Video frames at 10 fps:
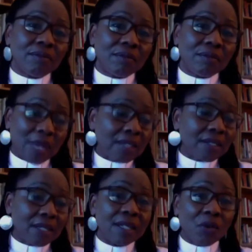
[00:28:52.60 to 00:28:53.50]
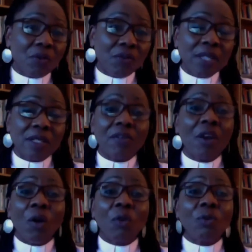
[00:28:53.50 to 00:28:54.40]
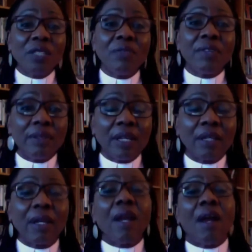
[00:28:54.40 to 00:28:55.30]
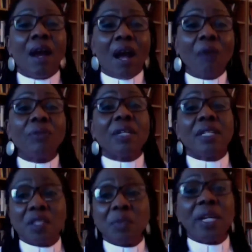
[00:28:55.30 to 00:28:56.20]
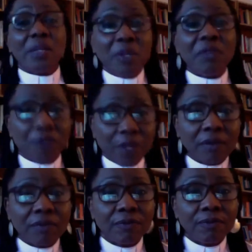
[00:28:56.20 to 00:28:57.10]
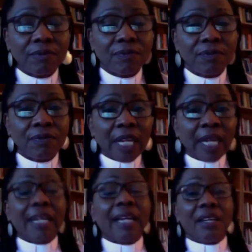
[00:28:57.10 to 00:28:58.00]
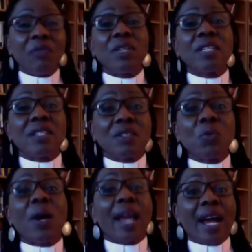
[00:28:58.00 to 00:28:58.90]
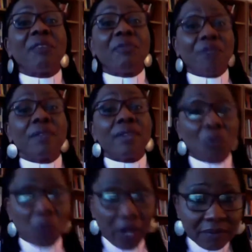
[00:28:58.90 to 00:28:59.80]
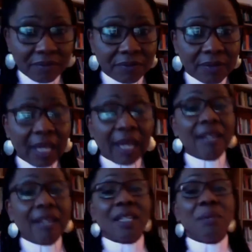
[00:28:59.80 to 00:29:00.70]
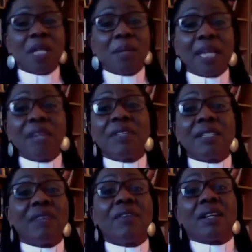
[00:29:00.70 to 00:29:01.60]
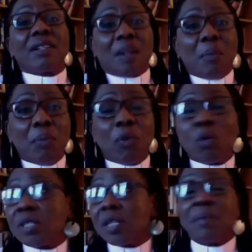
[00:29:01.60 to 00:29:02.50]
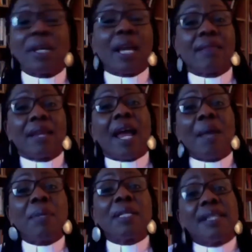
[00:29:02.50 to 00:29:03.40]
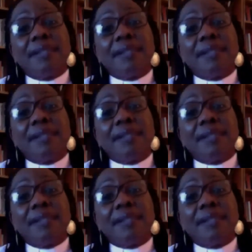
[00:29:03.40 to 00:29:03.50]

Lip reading: that is offensive, or not even think how that has made me feel. And I give reasons why I felt that way. And sometimes I even give an example or something that happened in